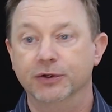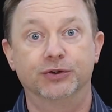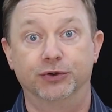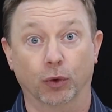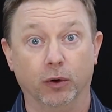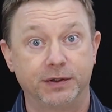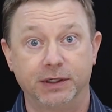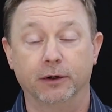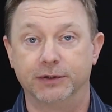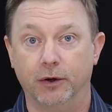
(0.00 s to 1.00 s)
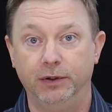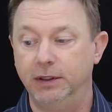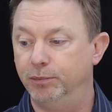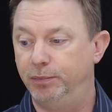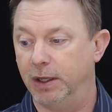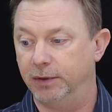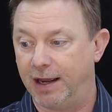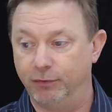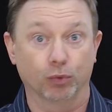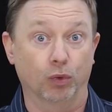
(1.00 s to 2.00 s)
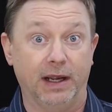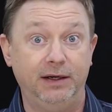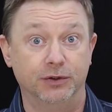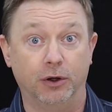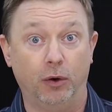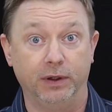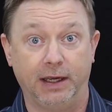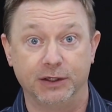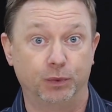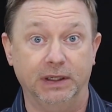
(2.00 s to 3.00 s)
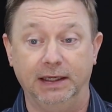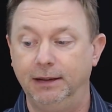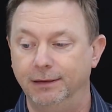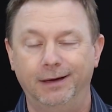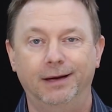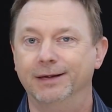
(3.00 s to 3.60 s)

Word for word: store serotonin and have it ready to go in case we need it?